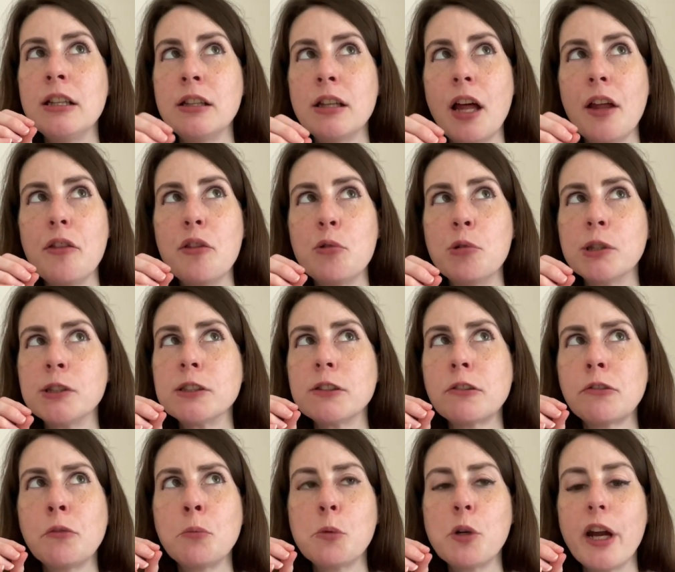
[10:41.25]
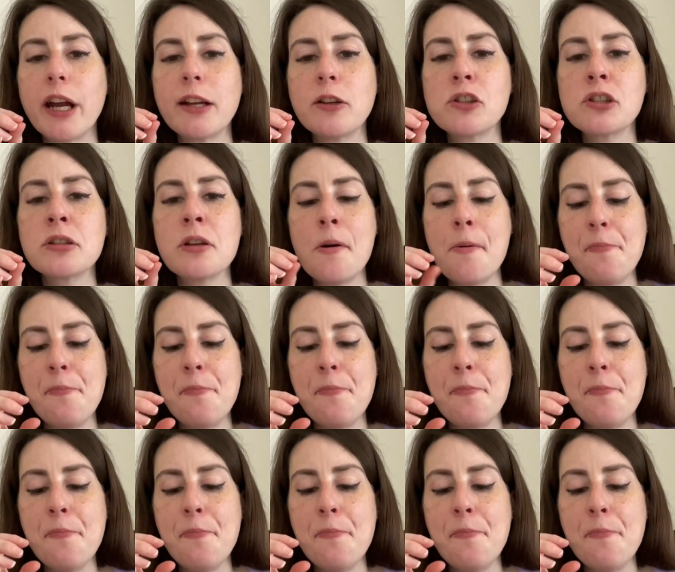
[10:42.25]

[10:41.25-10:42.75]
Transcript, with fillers: like the ones from Greggs.